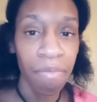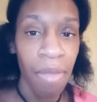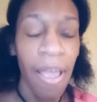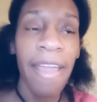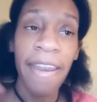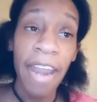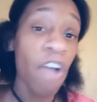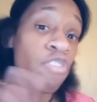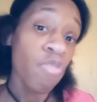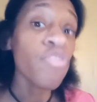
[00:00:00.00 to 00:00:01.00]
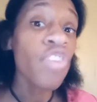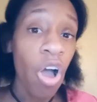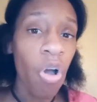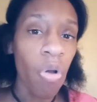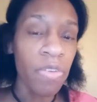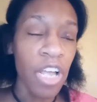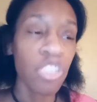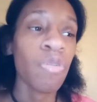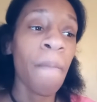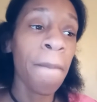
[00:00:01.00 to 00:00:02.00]
And now you know
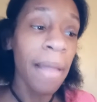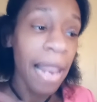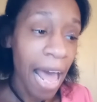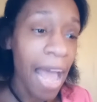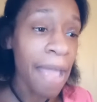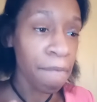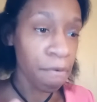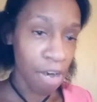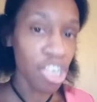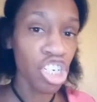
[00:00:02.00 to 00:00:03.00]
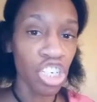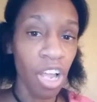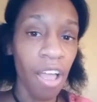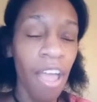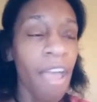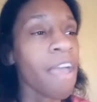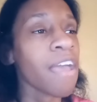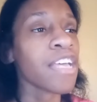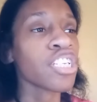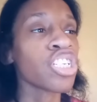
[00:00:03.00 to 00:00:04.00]
that to apply pressure
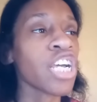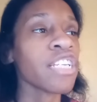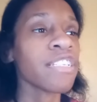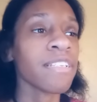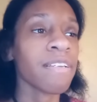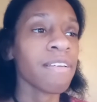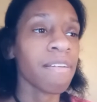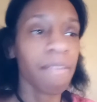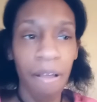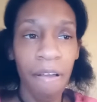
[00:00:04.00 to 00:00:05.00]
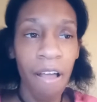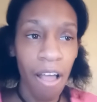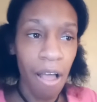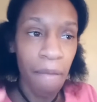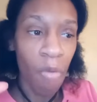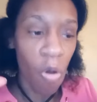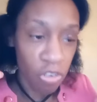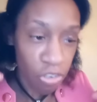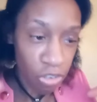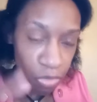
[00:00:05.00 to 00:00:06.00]
is just a more
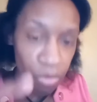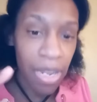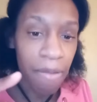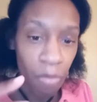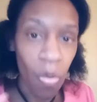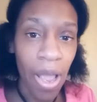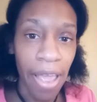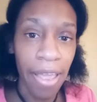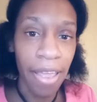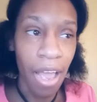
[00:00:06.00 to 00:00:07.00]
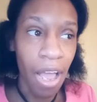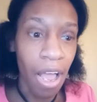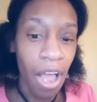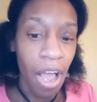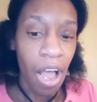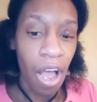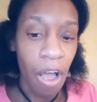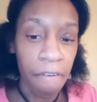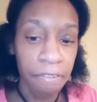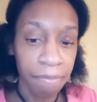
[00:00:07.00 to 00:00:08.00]
extreme way of